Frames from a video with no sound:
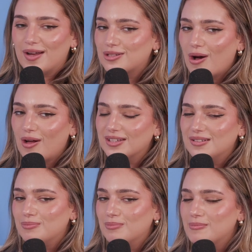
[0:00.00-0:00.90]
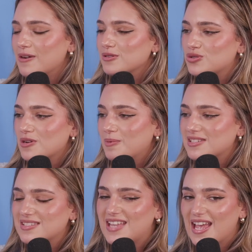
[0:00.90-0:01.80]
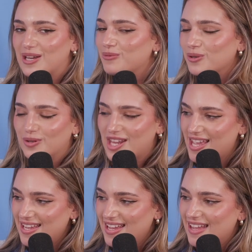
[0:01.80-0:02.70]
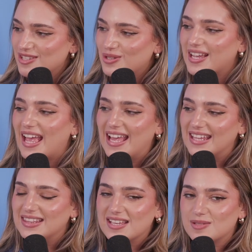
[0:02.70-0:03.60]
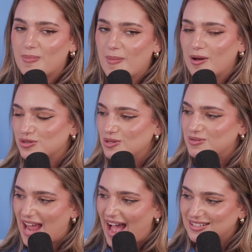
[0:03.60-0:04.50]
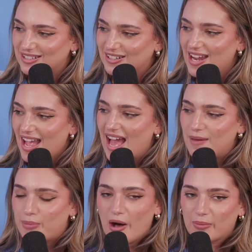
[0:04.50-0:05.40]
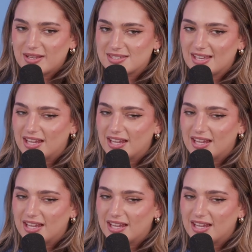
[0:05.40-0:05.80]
Rudd calling Meryl Streep a stinkaroonie. So, like, in this, Meryl Streep's an actor, yeah, and Paul Rudd's